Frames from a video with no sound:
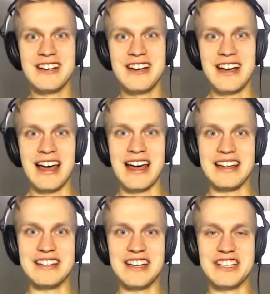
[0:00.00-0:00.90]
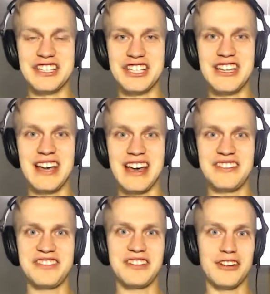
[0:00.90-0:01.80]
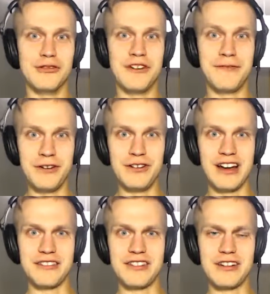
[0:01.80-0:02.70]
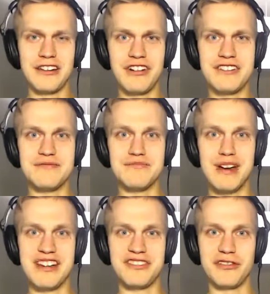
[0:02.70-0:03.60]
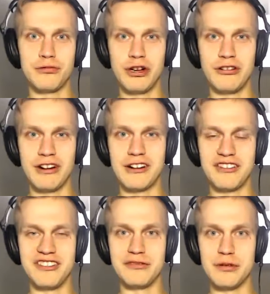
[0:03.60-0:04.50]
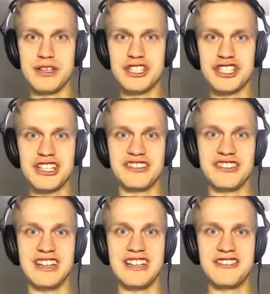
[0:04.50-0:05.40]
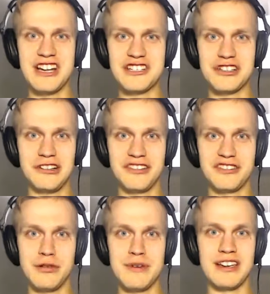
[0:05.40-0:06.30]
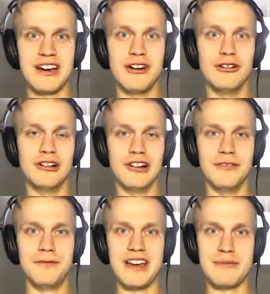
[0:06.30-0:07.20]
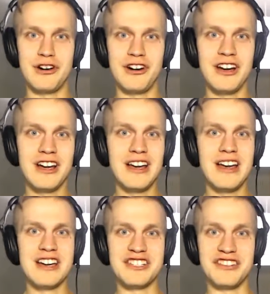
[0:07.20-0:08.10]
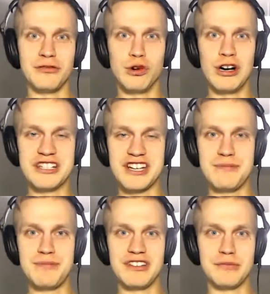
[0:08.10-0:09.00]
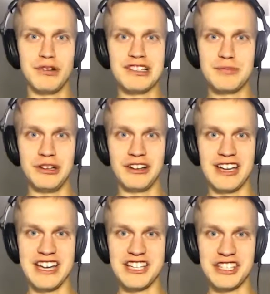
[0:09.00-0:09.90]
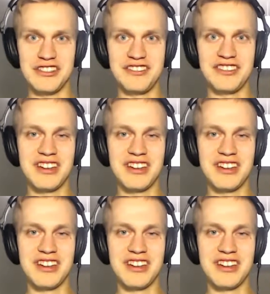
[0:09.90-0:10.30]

And she has over 200 Masters world records in swimming. She's an international swimming Hall of Famer. She's a world champion on multiple occasions.